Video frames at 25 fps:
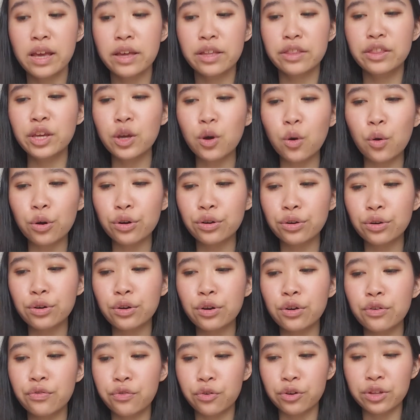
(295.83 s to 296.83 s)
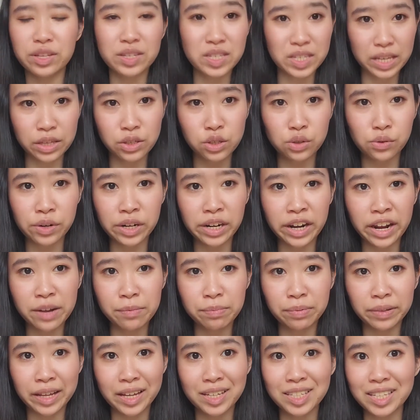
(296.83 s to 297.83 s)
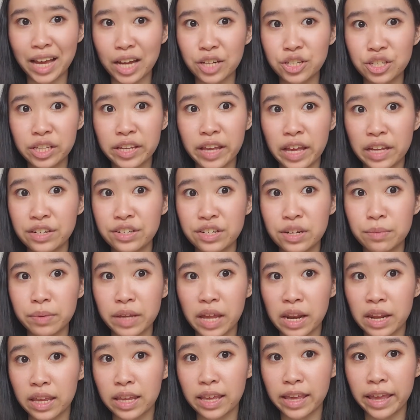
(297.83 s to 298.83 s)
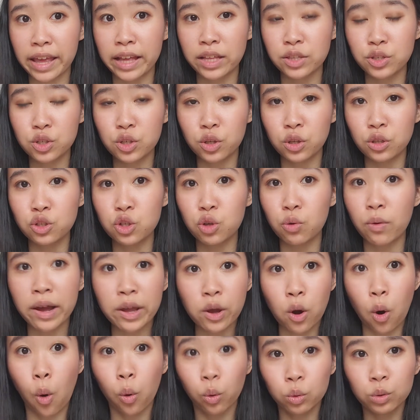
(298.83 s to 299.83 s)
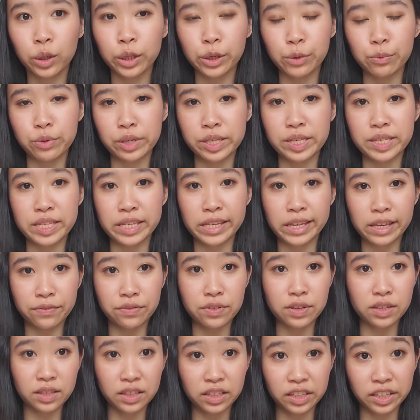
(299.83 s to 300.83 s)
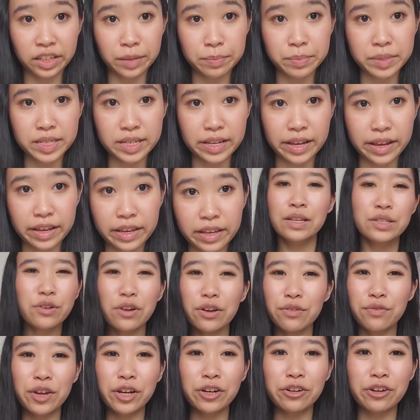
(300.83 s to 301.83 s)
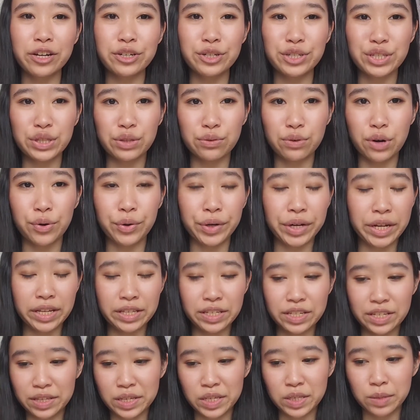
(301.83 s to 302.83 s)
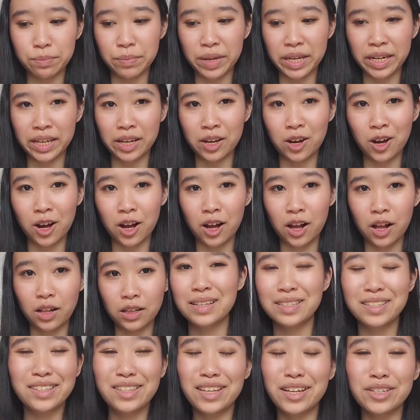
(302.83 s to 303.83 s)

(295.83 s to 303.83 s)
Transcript: the order for the sunscreen I had placed actually ended up getting cancelled, so I only received the lipstick. So I figure I'd just throw it into this mini haul, since I